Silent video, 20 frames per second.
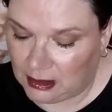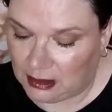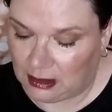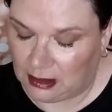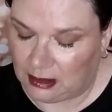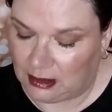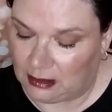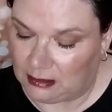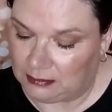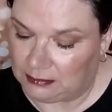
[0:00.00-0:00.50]

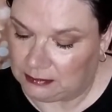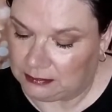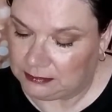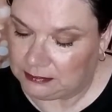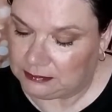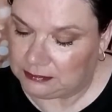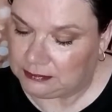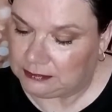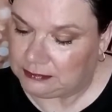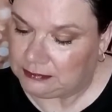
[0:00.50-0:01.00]
Um,
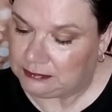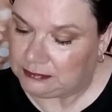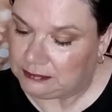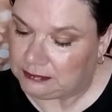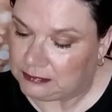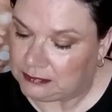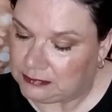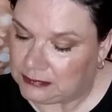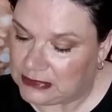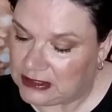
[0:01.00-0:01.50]

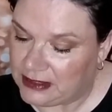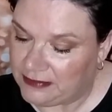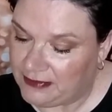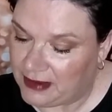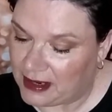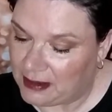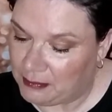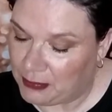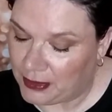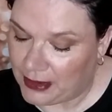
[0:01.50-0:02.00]
see if
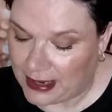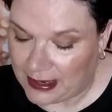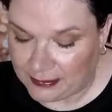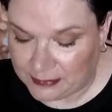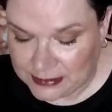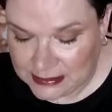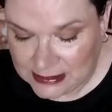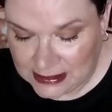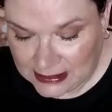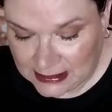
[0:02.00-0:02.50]
I can
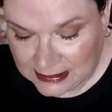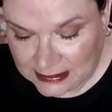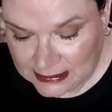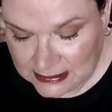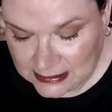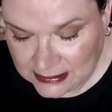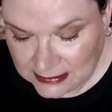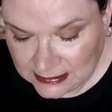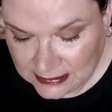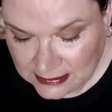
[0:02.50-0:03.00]
pronounce
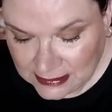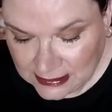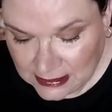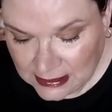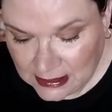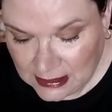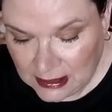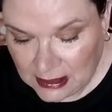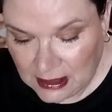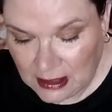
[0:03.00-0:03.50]
these.
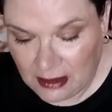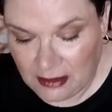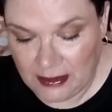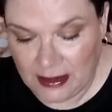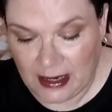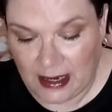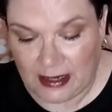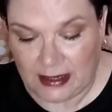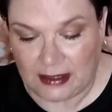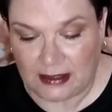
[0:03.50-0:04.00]

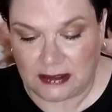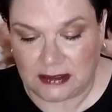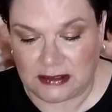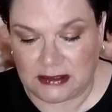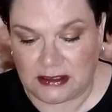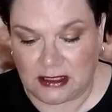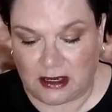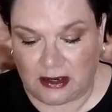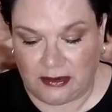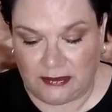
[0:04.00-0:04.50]
Okay,
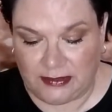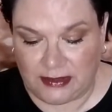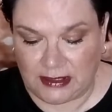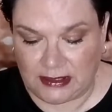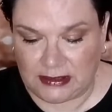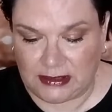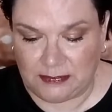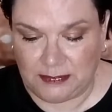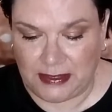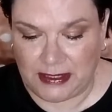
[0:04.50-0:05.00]
so
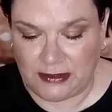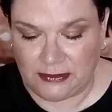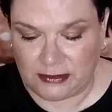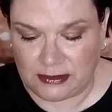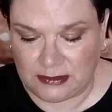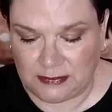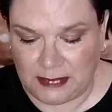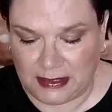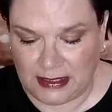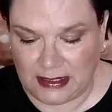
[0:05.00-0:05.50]
this
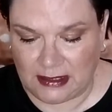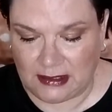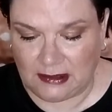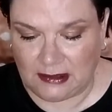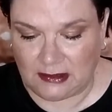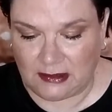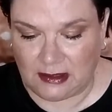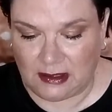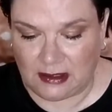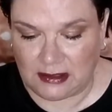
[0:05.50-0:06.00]
appears to be a,
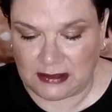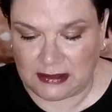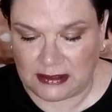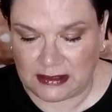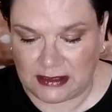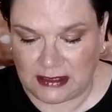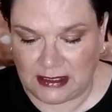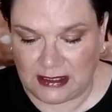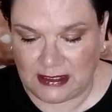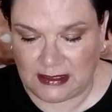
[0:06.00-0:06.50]
a
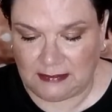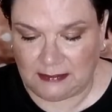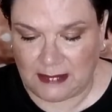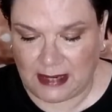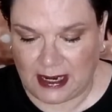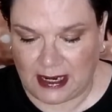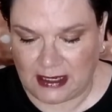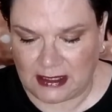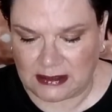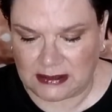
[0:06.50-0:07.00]
skin
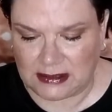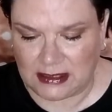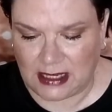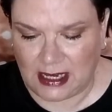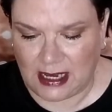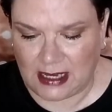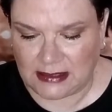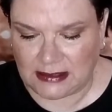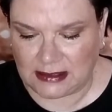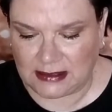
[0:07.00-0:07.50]
mask
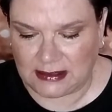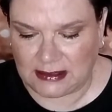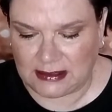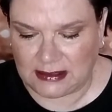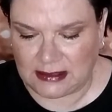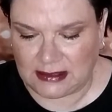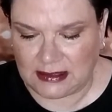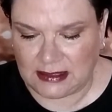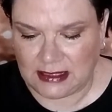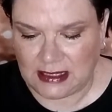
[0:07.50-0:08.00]
that has a,